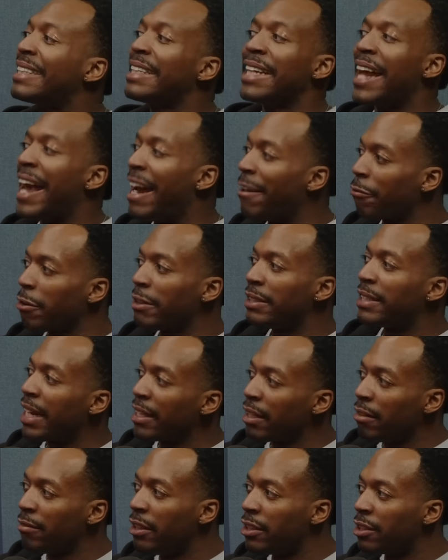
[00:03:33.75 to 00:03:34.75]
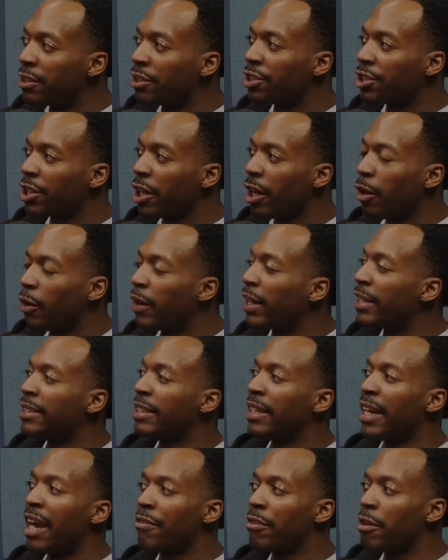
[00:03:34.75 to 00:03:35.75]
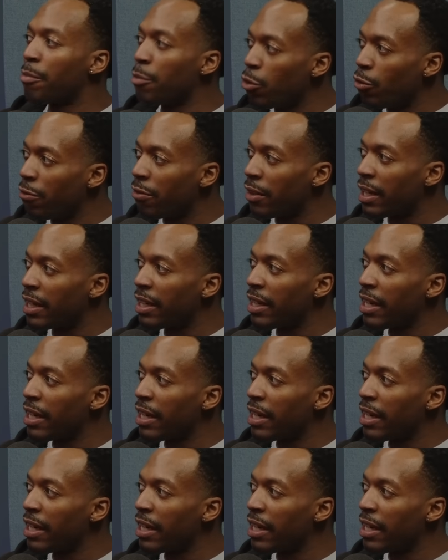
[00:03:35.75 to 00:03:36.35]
in every television show, it's in every movie.